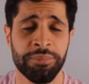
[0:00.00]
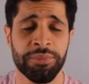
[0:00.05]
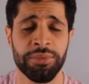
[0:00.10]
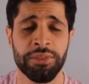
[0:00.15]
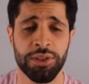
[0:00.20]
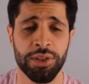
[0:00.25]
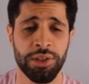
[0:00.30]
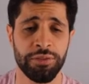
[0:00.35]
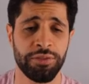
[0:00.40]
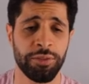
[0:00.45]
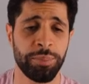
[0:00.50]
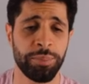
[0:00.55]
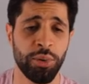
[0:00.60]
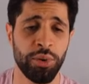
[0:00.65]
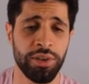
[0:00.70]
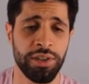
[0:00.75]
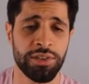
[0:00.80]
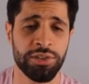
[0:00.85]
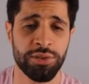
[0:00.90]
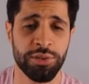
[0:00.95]
So if a
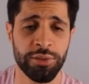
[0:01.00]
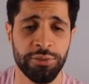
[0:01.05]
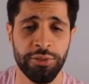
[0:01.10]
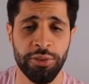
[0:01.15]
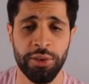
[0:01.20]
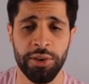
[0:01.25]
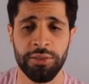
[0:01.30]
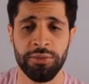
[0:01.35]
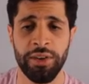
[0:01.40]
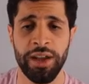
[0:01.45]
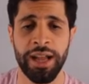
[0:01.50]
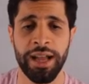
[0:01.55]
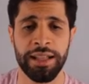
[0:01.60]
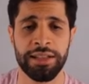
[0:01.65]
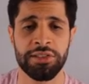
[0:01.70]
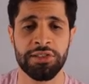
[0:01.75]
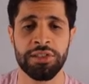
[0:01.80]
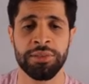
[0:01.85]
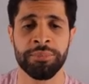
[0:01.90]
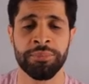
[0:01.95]
pawn is too far
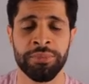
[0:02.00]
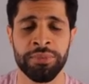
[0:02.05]
advanced,